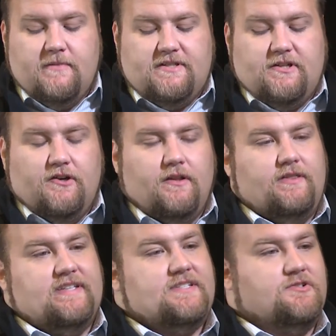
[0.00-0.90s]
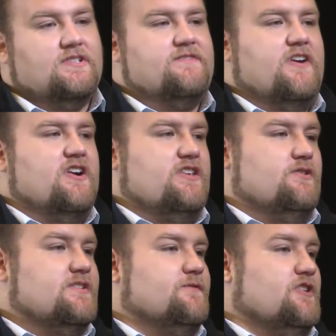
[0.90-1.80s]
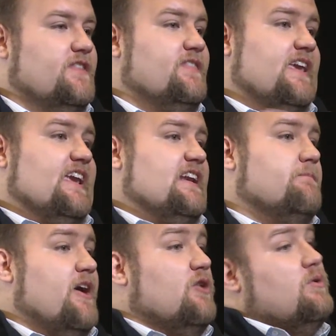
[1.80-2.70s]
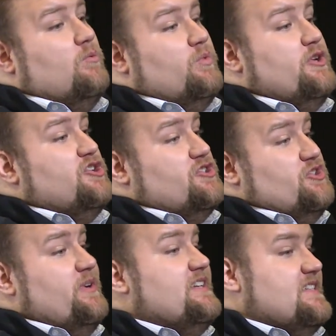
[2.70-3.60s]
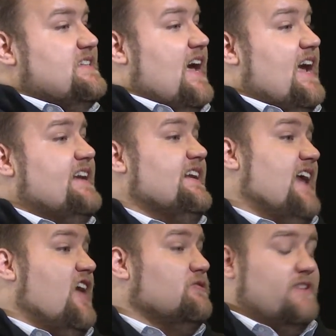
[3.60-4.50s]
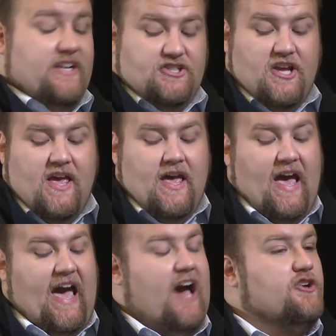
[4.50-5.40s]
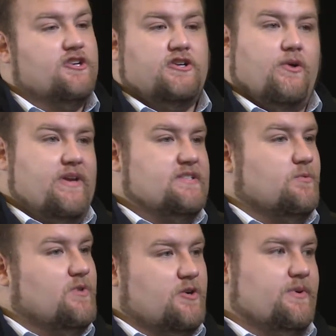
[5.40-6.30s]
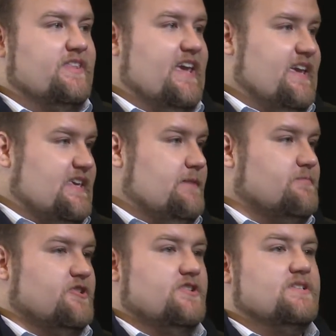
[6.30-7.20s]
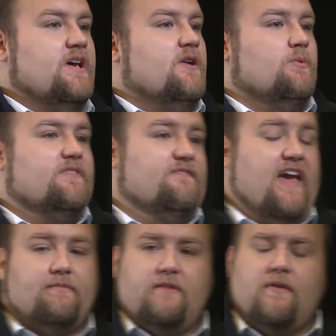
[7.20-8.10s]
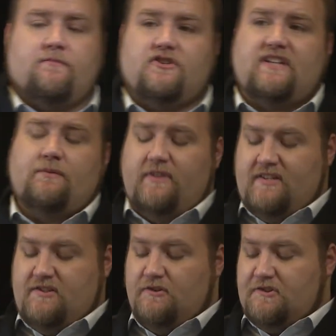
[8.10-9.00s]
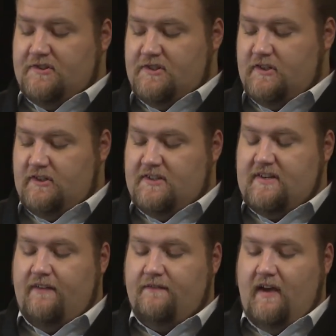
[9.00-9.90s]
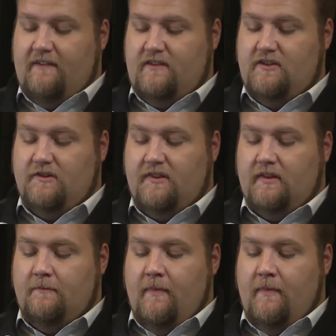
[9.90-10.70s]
So this tool is very useful in thinking about when you're doing design and outreach, how you're going to work with gatekeepers, with family members, and with social circles of youth.